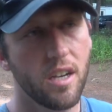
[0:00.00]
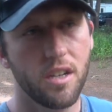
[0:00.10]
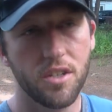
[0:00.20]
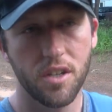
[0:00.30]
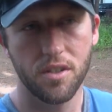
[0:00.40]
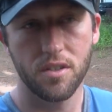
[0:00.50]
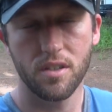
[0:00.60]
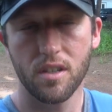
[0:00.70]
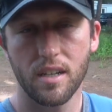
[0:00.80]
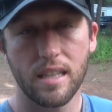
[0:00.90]
just
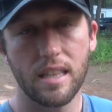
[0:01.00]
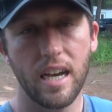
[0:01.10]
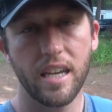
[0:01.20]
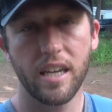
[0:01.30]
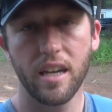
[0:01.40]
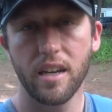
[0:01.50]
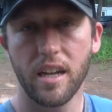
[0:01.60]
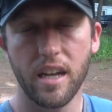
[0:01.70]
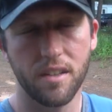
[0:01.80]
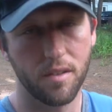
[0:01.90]
like it
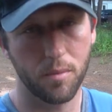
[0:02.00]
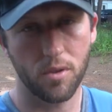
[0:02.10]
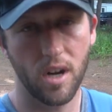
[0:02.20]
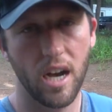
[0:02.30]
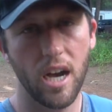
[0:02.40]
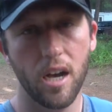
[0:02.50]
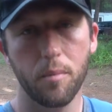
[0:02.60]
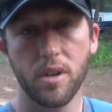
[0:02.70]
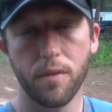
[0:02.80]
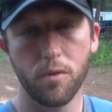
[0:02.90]
and subscribe
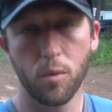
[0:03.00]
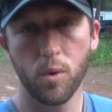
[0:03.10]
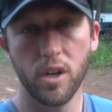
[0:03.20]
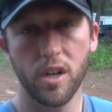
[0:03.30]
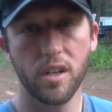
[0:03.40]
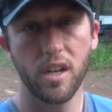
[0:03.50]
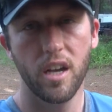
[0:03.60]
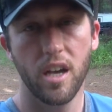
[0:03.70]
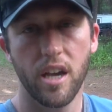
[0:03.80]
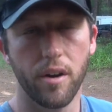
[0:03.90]
if you would.
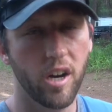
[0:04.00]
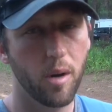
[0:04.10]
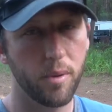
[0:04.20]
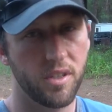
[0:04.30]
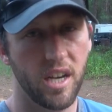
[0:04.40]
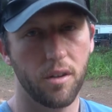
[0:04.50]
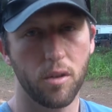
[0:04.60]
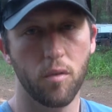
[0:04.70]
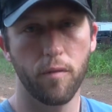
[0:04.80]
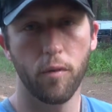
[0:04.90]
It'll help us out
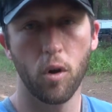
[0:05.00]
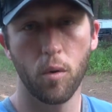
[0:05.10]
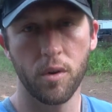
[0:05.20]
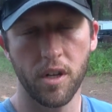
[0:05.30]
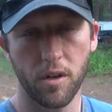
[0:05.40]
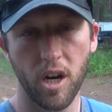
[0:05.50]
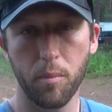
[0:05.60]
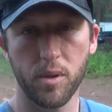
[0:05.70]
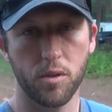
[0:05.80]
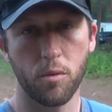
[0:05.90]
going forward, and it'll
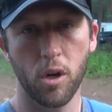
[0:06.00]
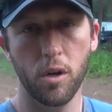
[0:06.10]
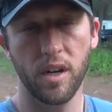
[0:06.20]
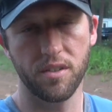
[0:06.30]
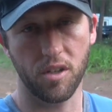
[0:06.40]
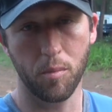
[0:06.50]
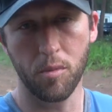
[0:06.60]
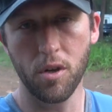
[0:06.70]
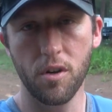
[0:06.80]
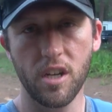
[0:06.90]
help us grow as a
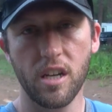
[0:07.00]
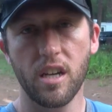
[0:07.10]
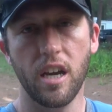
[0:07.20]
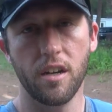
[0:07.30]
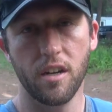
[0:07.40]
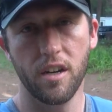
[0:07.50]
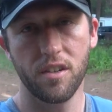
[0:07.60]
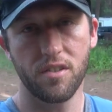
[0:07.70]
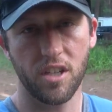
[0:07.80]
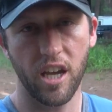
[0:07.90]
community and
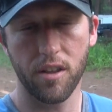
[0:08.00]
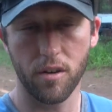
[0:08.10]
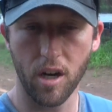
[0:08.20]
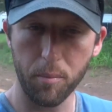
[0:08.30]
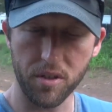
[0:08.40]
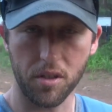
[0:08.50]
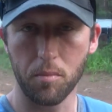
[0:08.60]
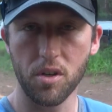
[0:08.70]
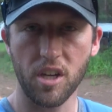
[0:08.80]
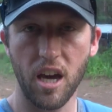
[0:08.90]
us together, help us
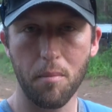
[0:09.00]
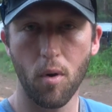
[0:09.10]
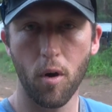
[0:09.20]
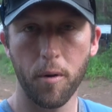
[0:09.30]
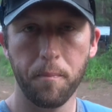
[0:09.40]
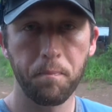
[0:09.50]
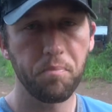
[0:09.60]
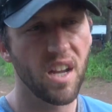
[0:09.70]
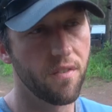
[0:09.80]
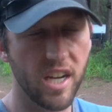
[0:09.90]
communicate more.
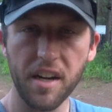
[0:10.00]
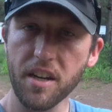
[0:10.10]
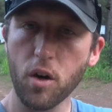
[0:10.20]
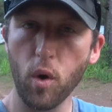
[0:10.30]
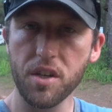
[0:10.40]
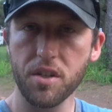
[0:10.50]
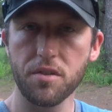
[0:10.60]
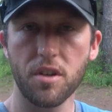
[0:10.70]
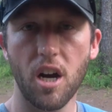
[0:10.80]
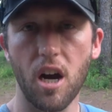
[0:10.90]
If you got any
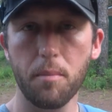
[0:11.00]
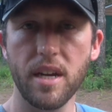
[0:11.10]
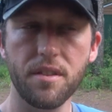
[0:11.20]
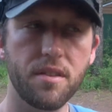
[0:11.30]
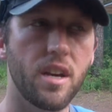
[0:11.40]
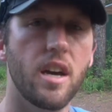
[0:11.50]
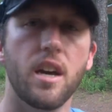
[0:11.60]
questions or comments,